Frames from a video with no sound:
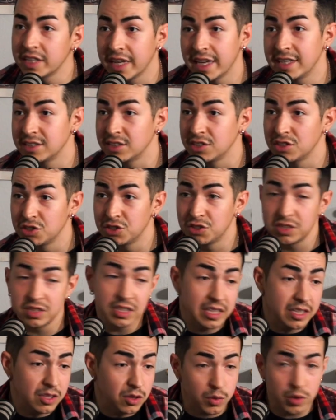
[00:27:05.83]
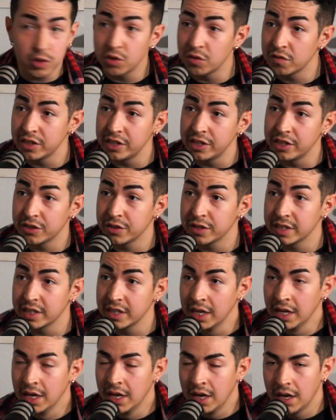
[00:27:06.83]
Kansas. There's a D3 over here in
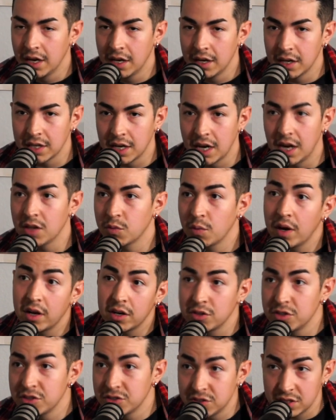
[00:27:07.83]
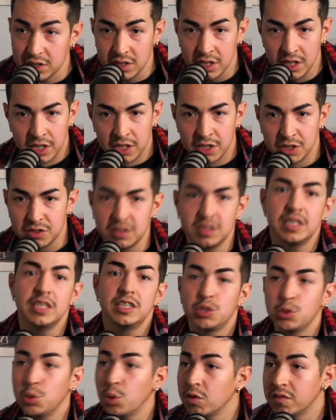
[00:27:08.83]
uh, Colorado. There's a there's a
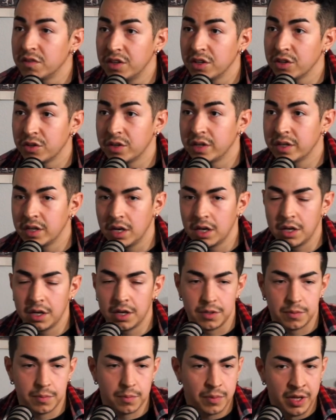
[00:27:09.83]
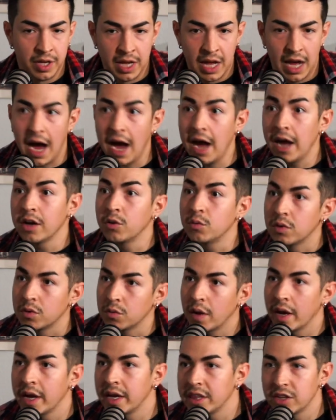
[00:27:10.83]
D2 over there in um, Iowa,
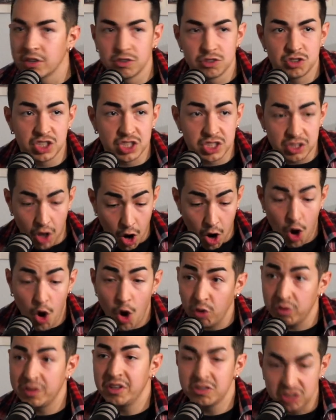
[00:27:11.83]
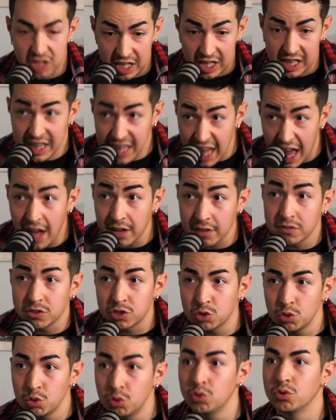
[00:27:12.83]
right? There's just all, there's a lot of
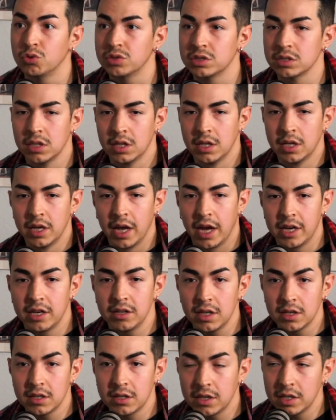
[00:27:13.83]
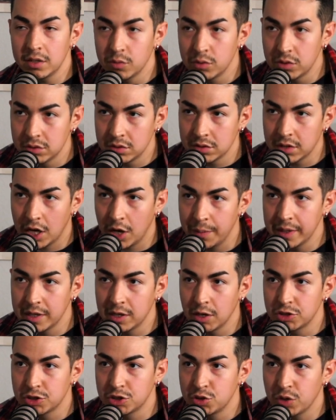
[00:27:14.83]
schools. And you're like, all right, well, how many
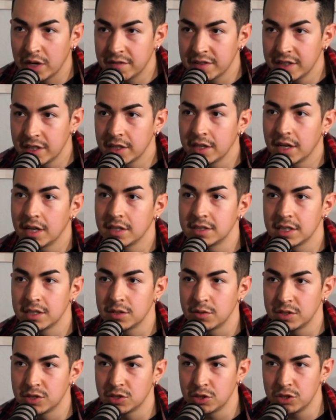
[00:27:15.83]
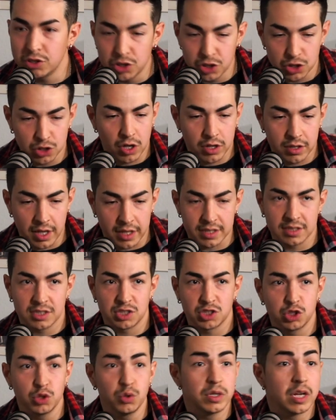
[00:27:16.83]
coaches do I have to get in contact with? So you just start like
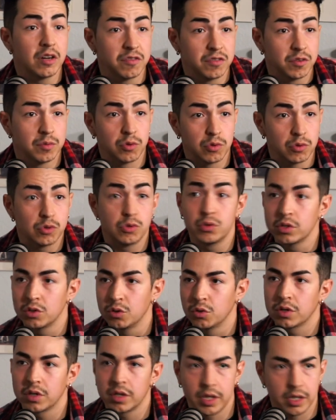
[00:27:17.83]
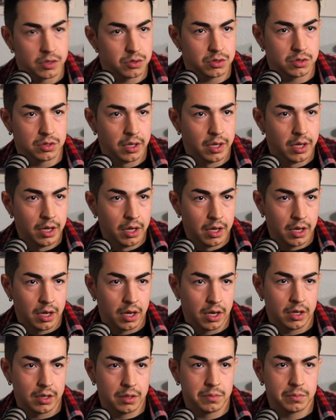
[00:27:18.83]
shooting out from the recruiting coordinators. Mm-hmm.
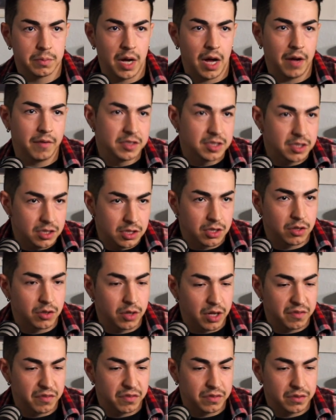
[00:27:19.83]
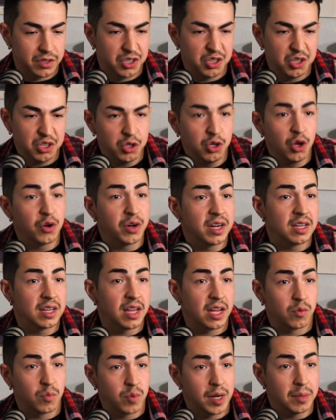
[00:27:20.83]
Um, obviously, you know, if you, you don't get a
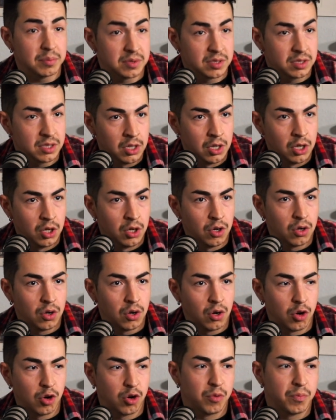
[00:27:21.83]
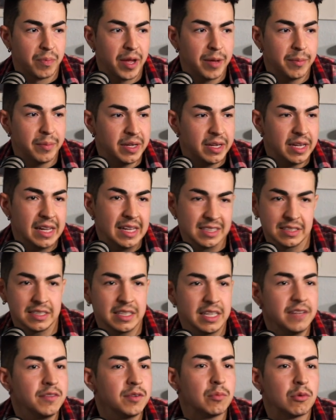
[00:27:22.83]
lot of reps, or maybe it's
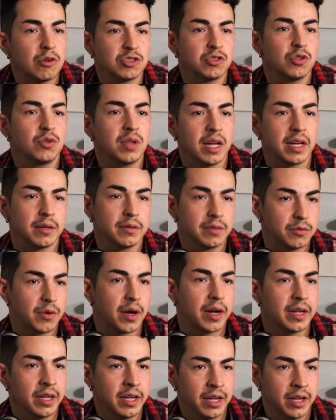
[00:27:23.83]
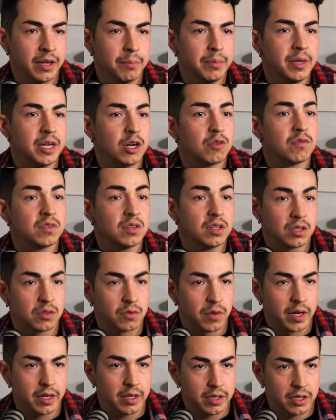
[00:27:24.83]
even more so like, right, being overlooked,
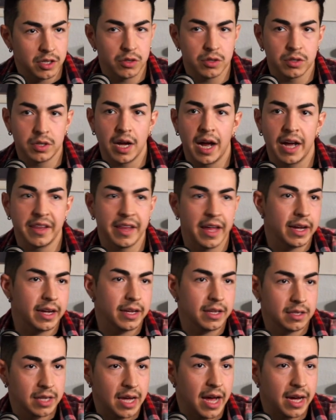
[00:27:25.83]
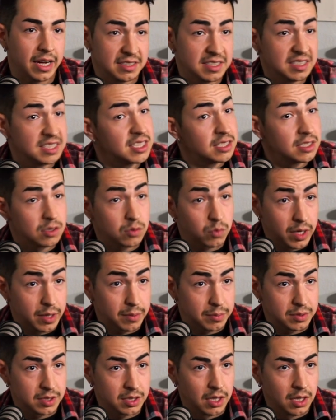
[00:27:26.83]
right? You're a yeah. guy that got consistent
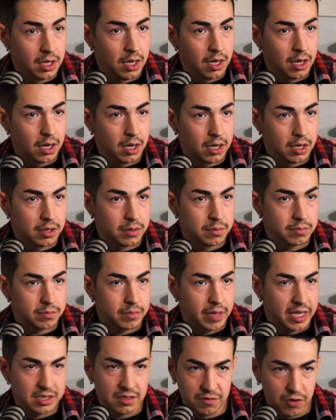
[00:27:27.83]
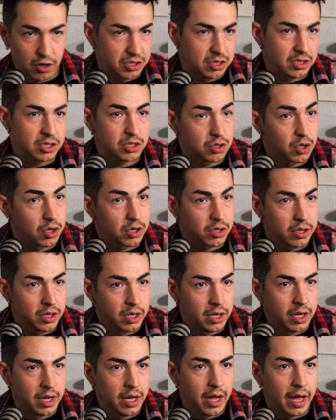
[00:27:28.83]
reps yeah. um, as a varsity starter,
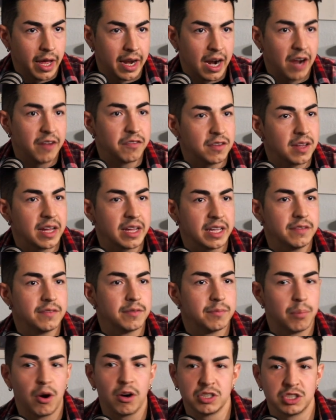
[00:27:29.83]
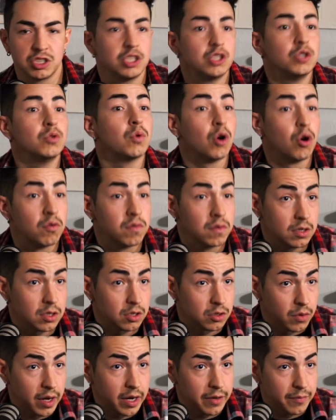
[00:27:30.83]
mm-hmm. and I feel like even partially you were
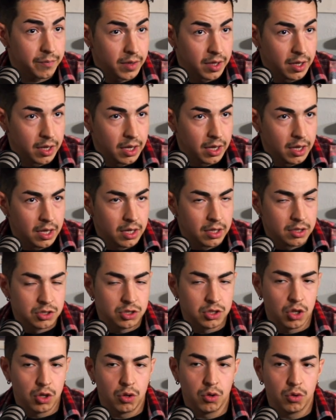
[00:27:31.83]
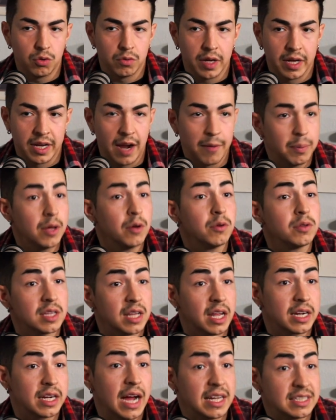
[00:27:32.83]
overlooked, right? Oh, for sure. Yeah. So, and I play with a
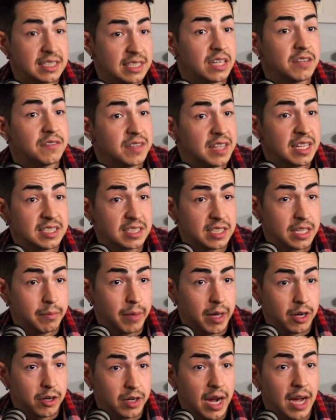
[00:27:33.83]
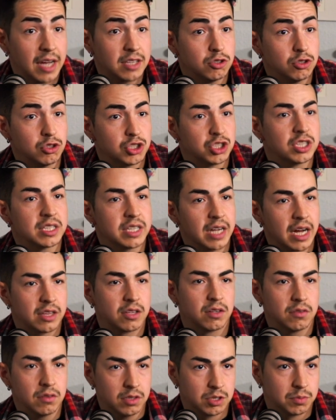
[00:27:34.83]
lot of guys kind of in that same manner, guys who mm-hmm. should have got
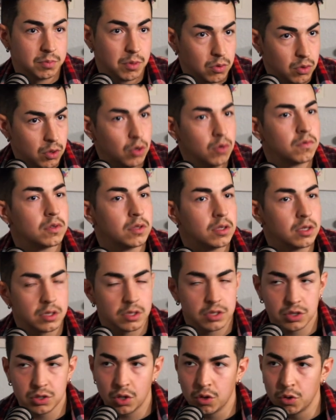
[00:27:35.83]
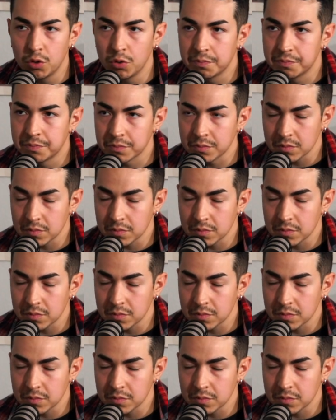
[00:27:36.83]
their looks but were overlooked. So,